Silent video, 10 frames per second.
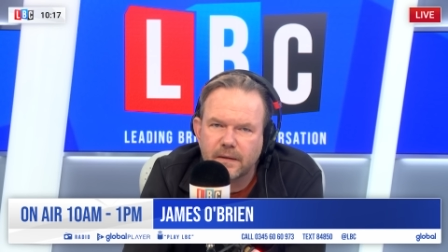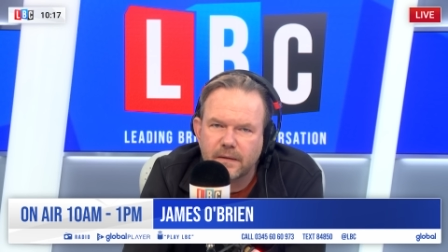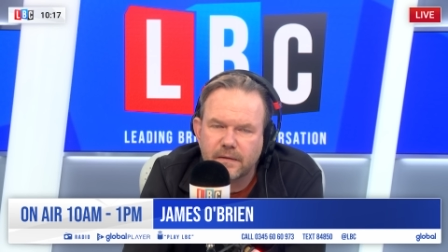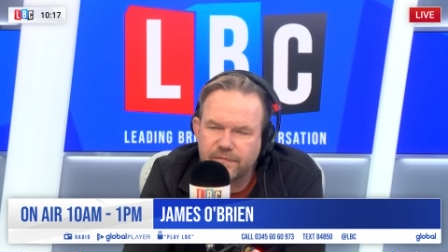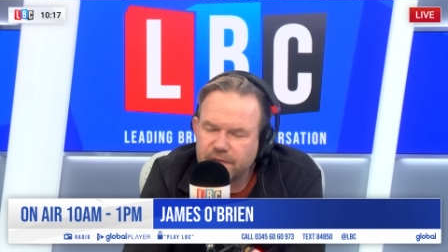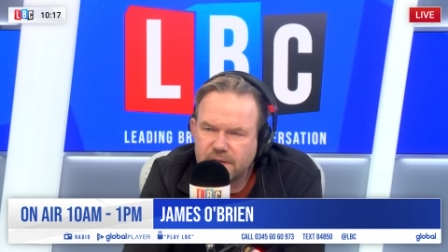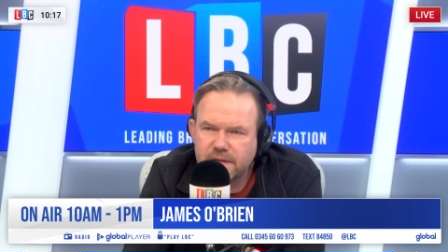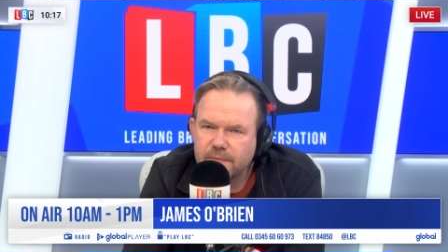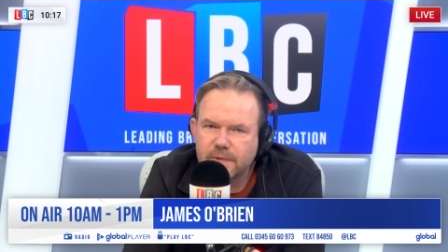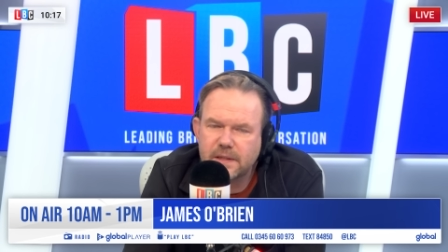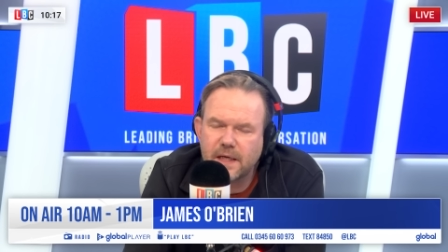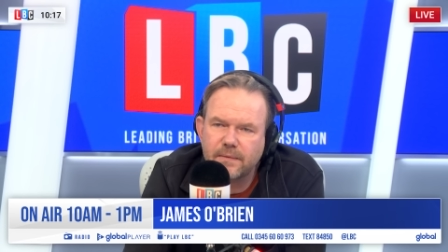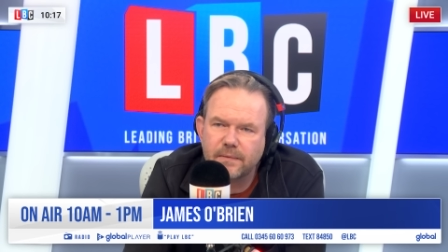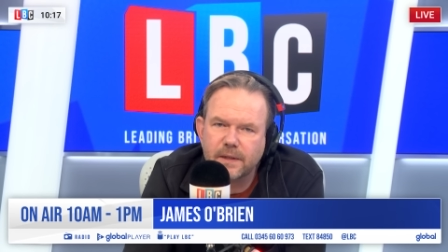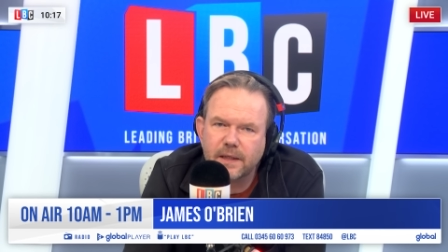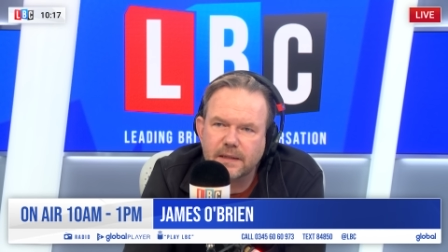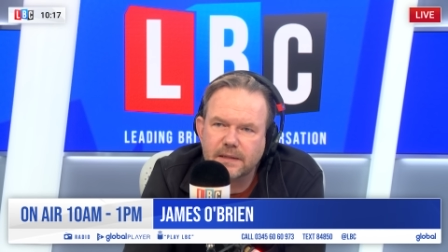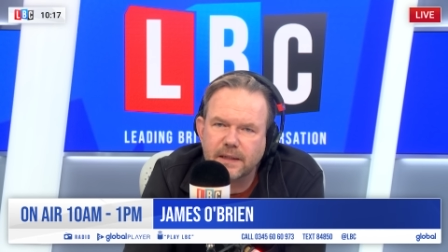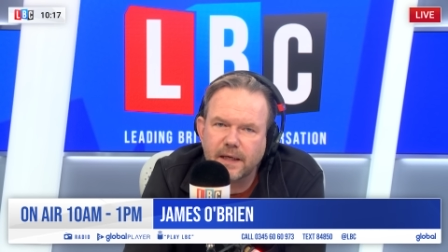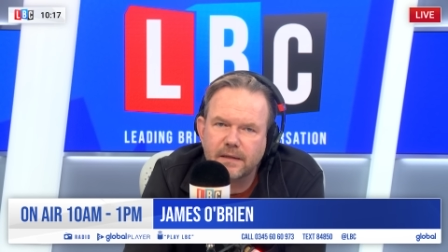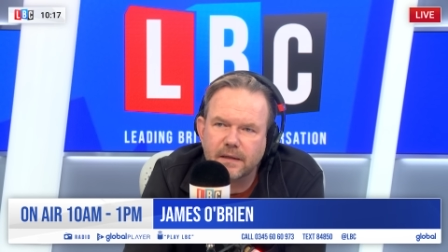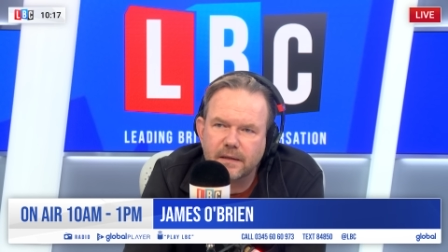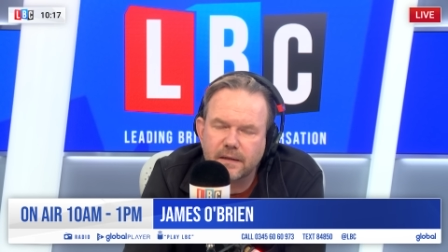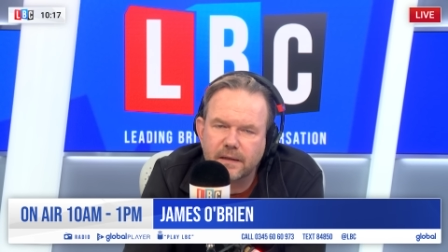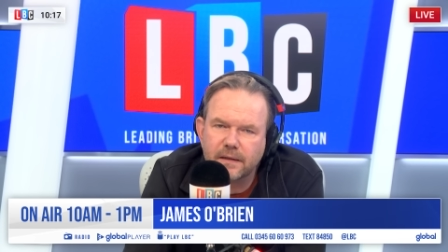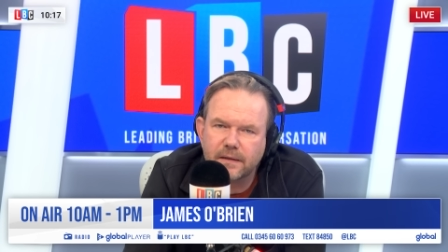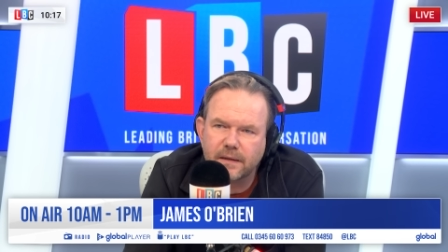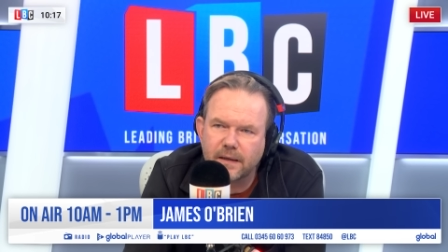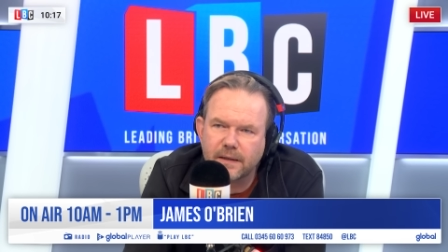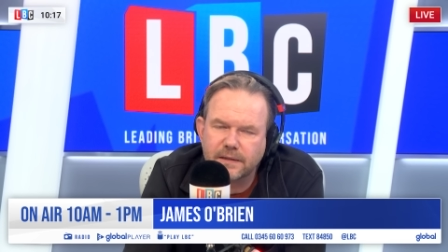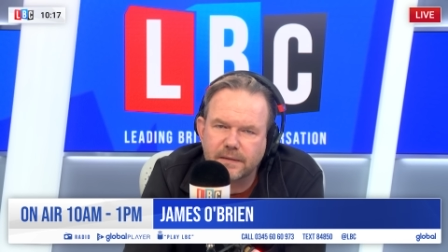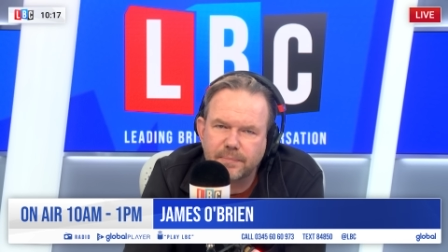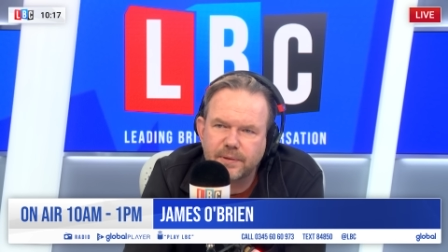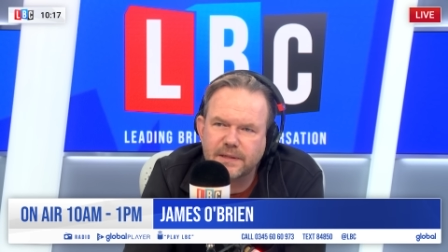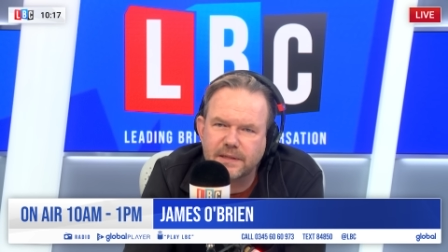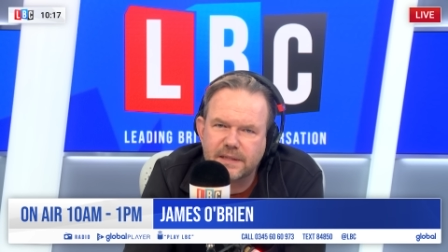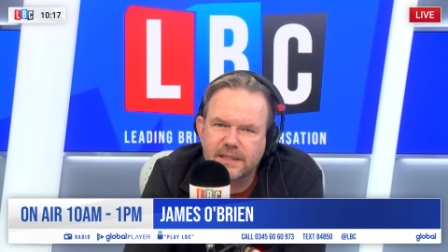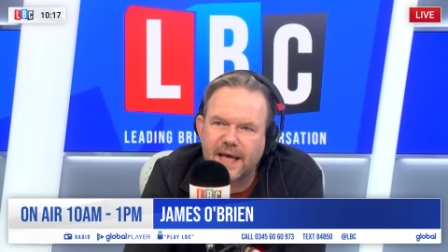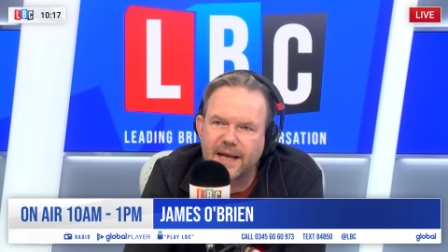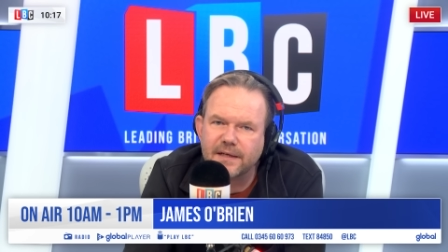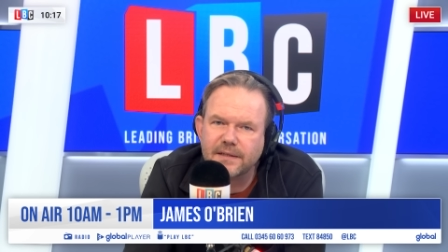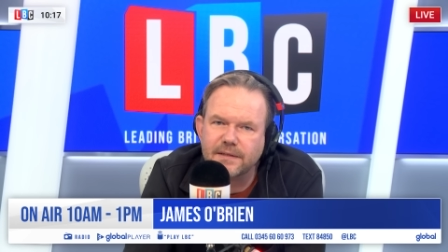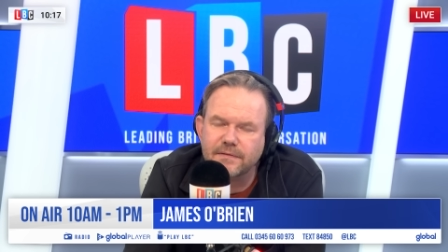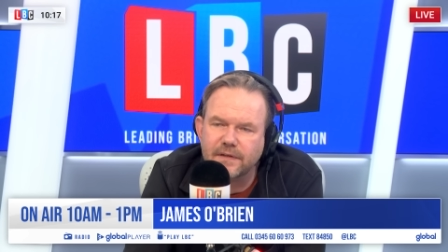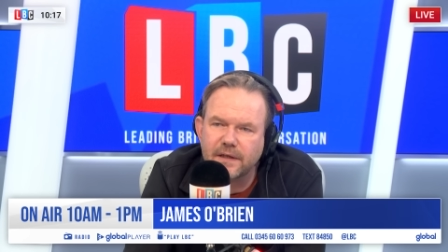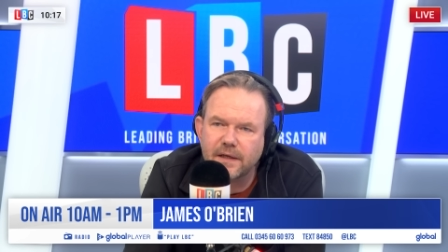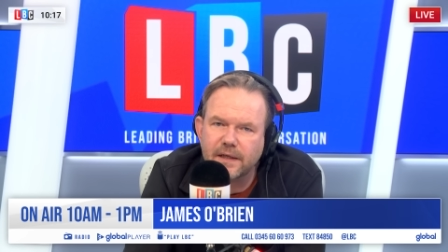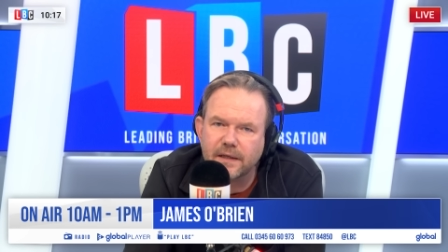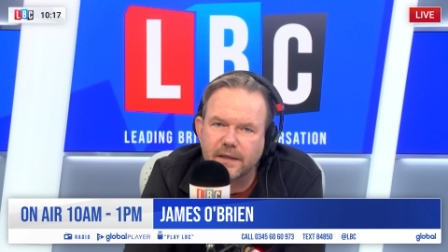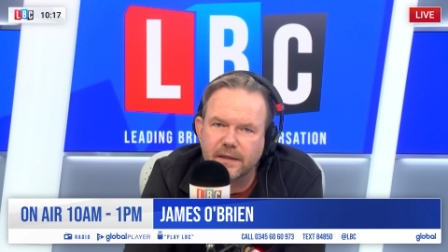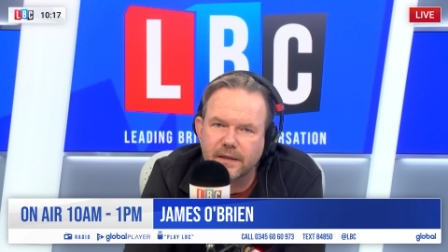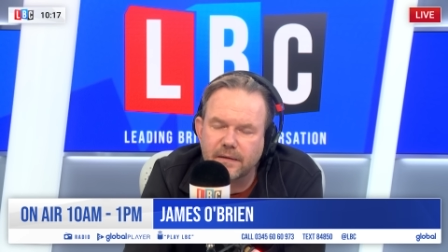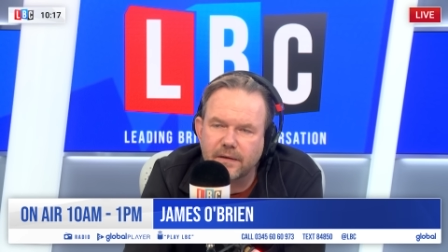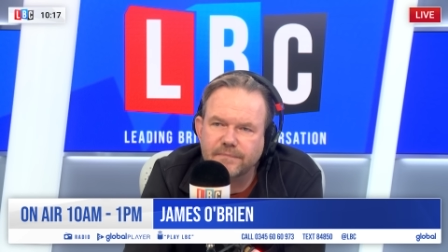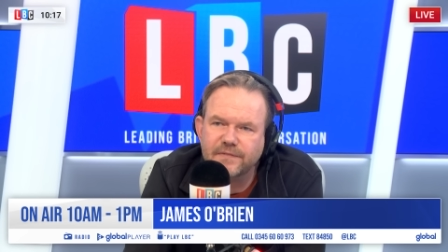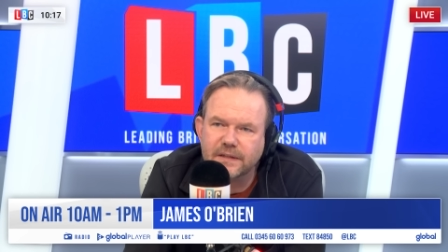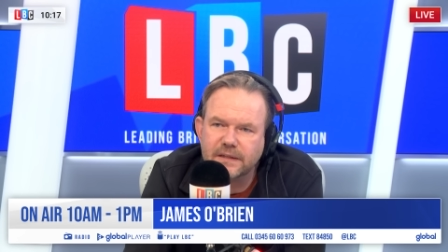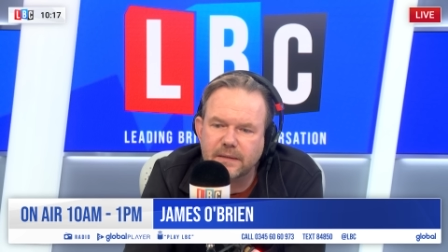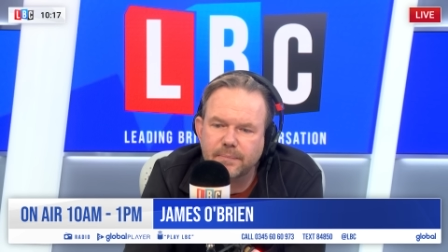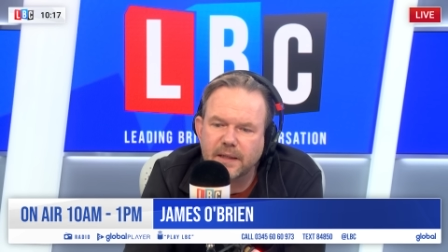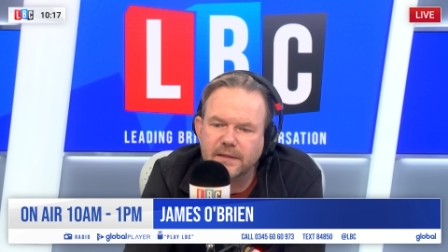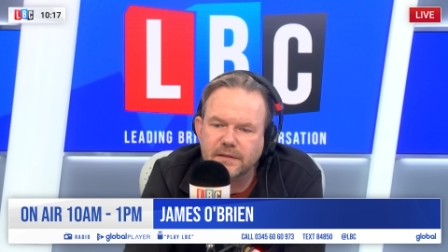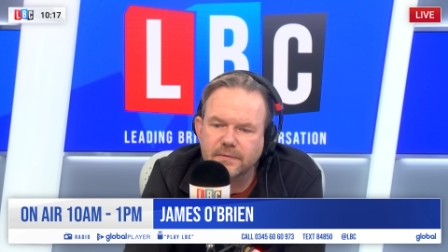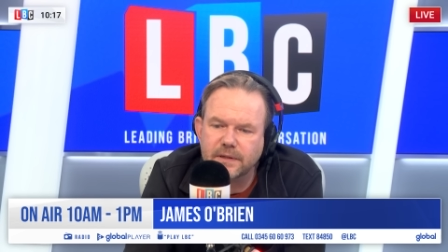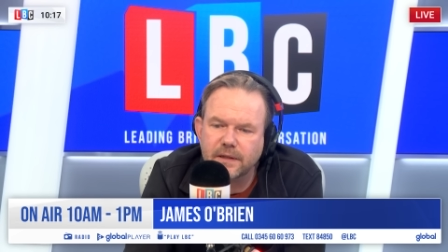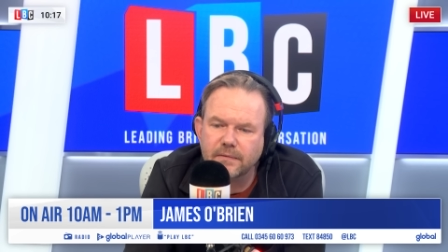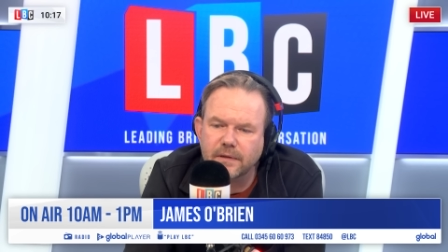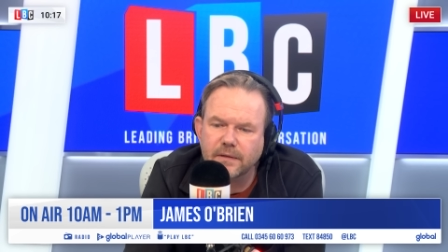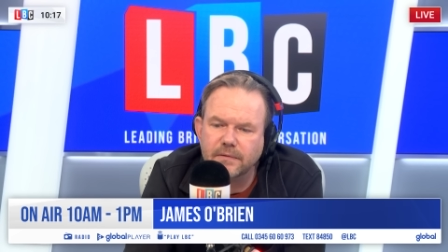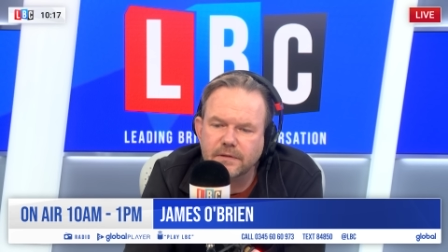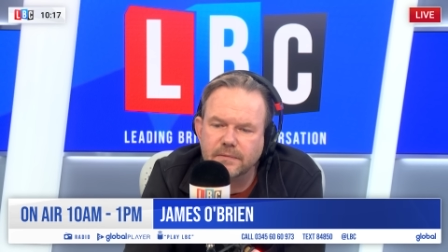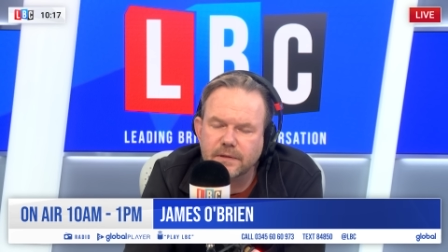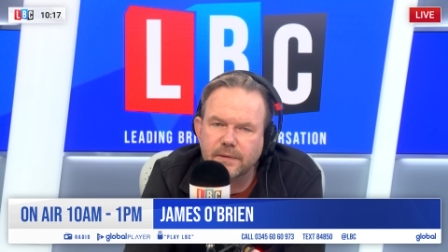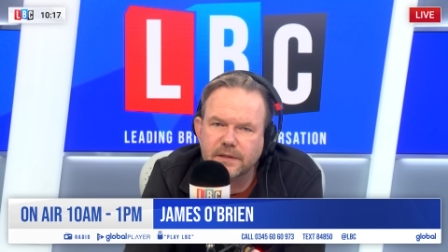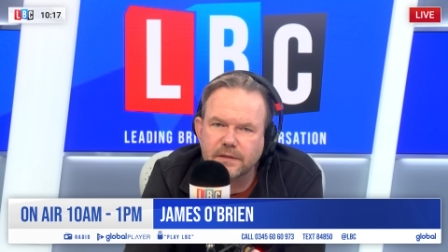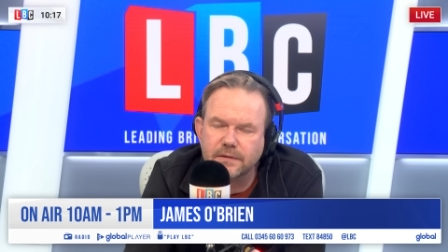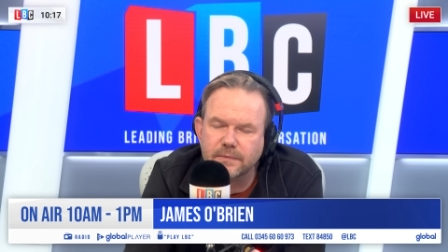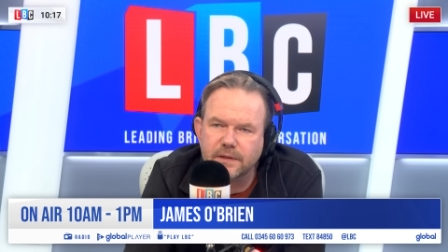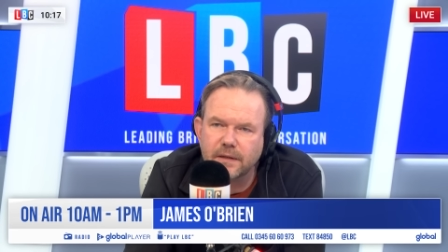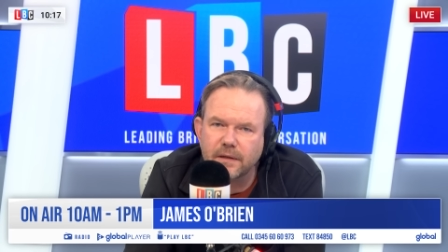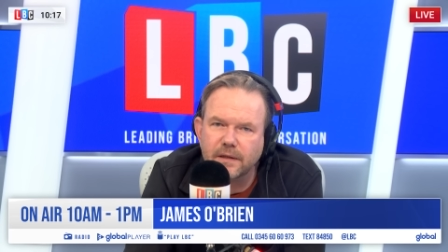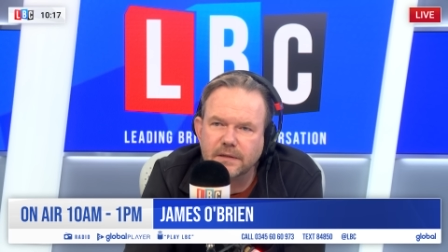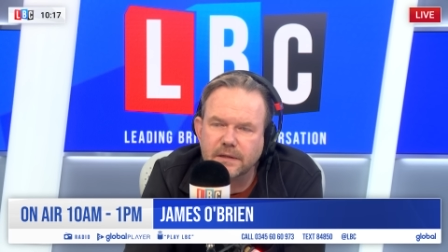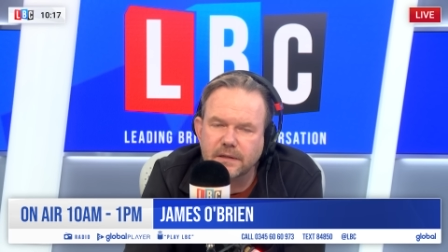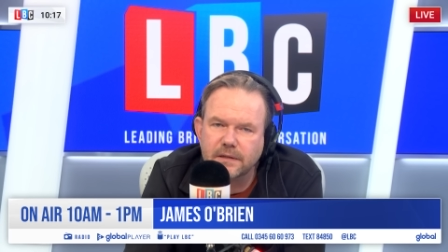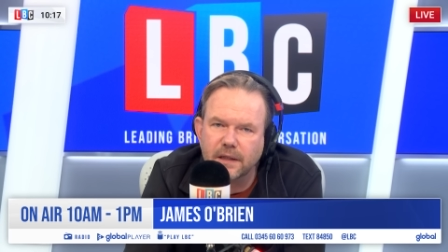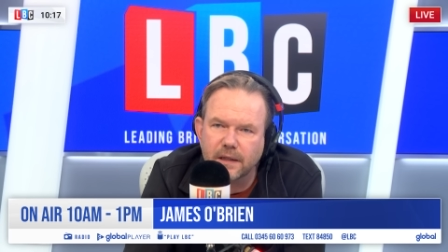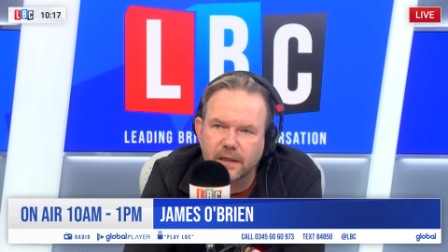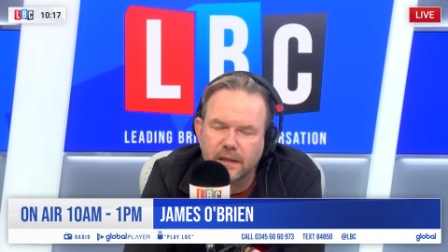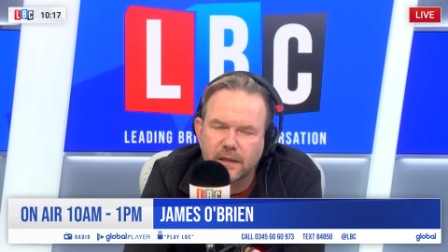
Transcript: The first thing we say when we get together, and it's a pretty scant silver lining, and there are obviously places we don't go to and questions we don't ask each other.